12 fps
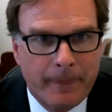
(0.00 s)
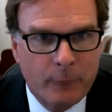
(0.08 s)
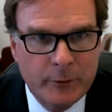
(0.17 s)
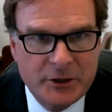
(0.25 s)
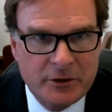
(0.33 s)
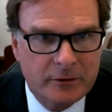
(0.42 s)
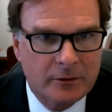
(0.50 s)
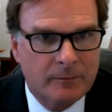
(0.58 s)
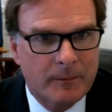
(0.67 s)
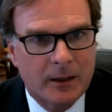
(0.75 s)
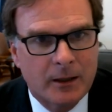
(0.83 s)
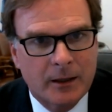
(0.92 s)

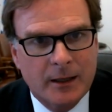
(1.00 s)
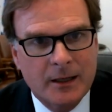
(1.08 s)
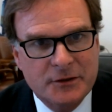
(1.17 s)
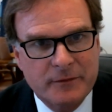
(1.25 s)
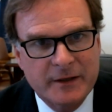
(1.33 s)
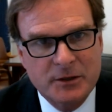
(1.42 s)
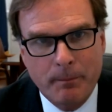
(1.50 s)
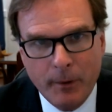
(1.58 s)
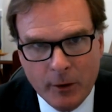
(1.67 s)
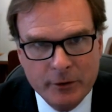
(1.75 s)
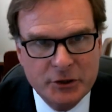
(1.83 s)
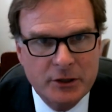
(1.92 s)
Regional Conservation
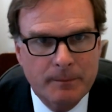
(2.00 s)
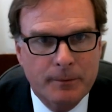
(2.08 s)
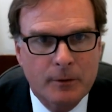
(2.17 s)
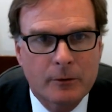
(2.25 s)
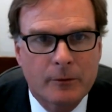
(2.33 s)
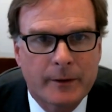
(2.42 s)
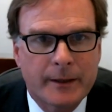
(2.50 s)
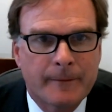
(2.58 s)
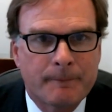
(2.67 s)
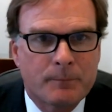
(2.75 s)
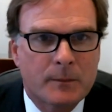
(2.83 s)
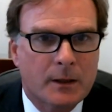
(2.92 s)
Partnership
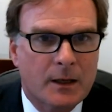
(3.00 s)
Program,